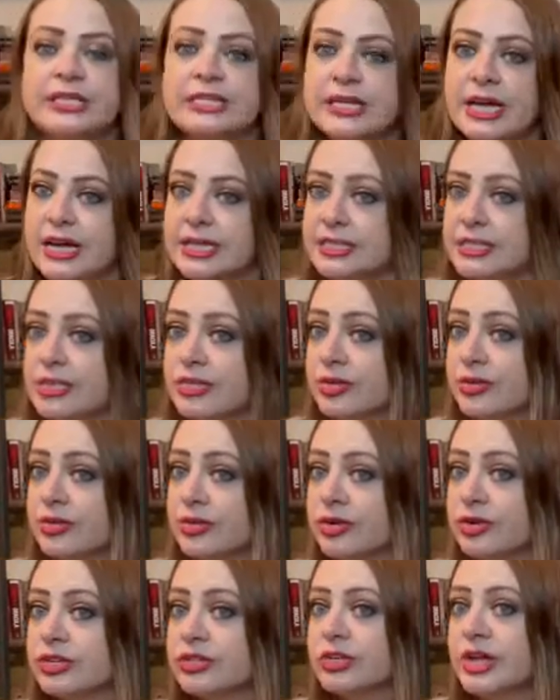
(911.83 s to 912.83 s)
as the
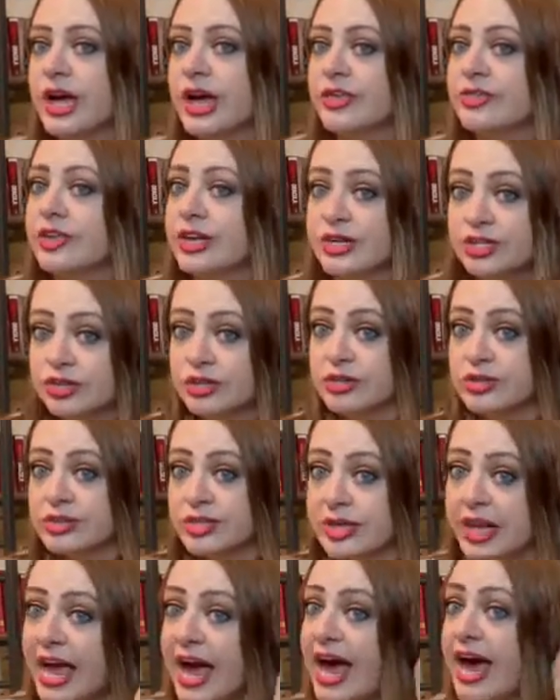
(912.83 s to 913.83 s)
owner, and they took the
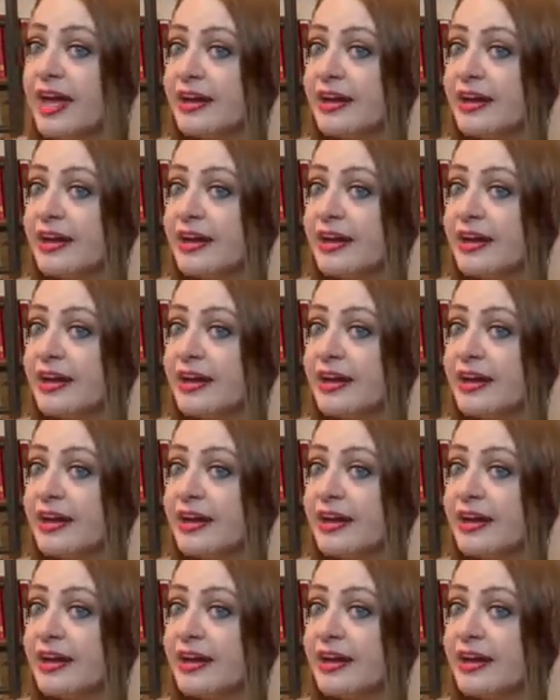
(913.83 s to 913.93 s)
cat